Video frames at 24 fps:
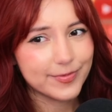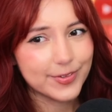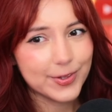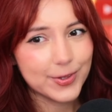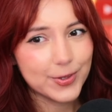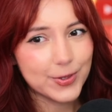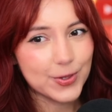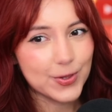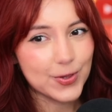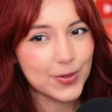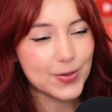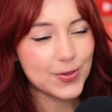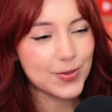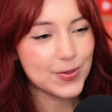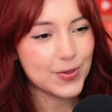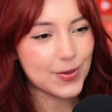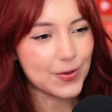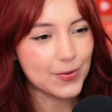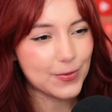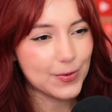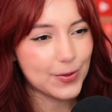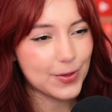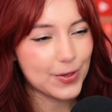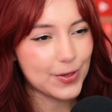She's
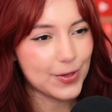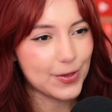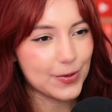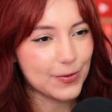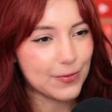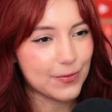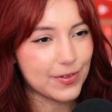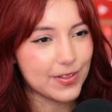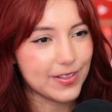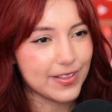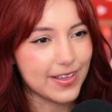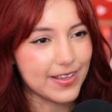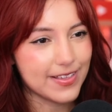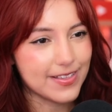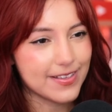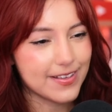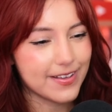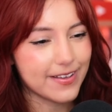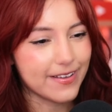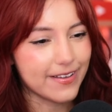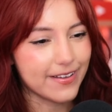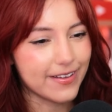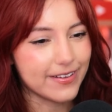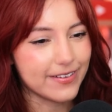so cute with
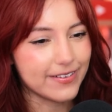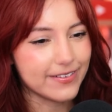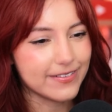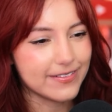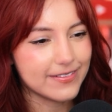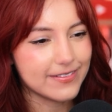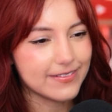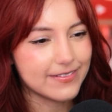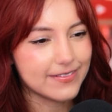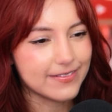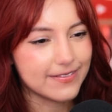Nezuko.